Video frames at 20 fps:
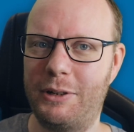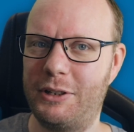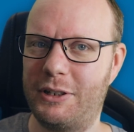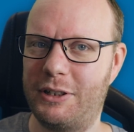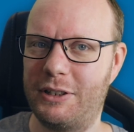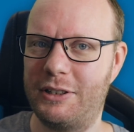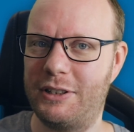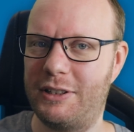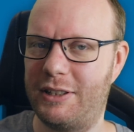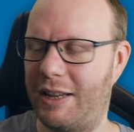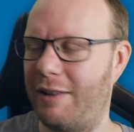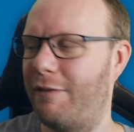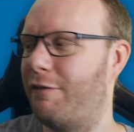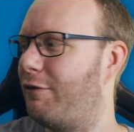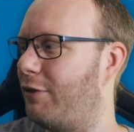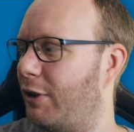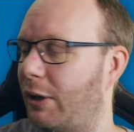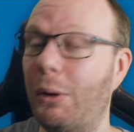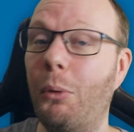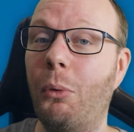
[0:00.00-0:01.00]
you can say
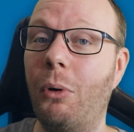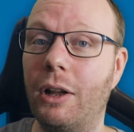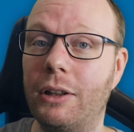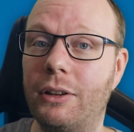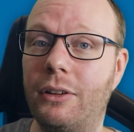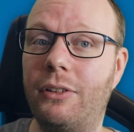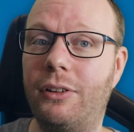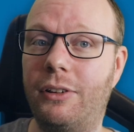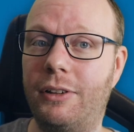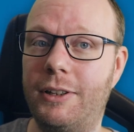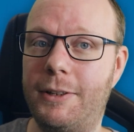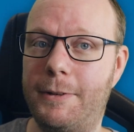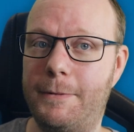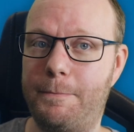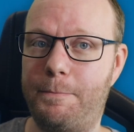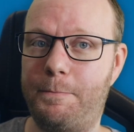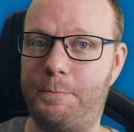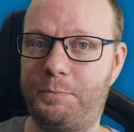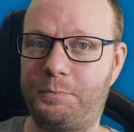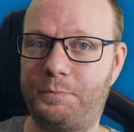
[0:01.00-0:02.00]
förlåt,
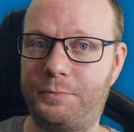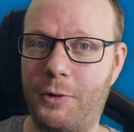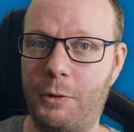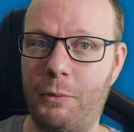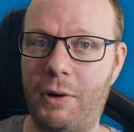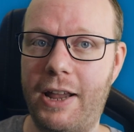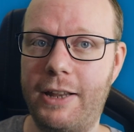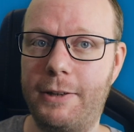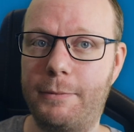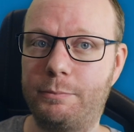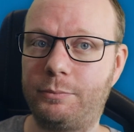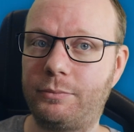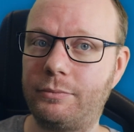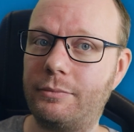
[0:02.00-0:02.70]
right?